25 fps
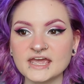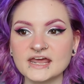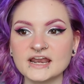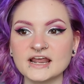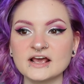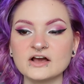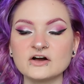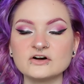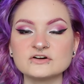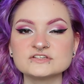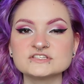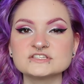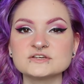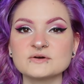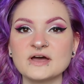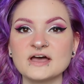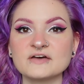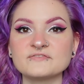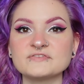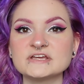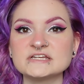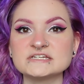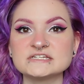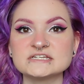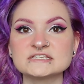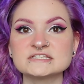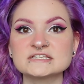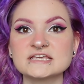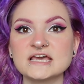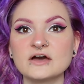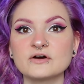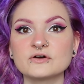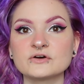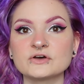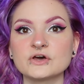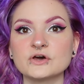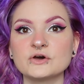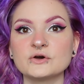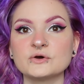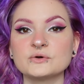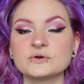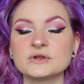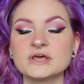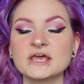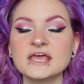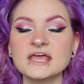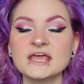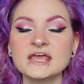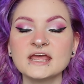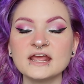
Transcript: And I also have a discount code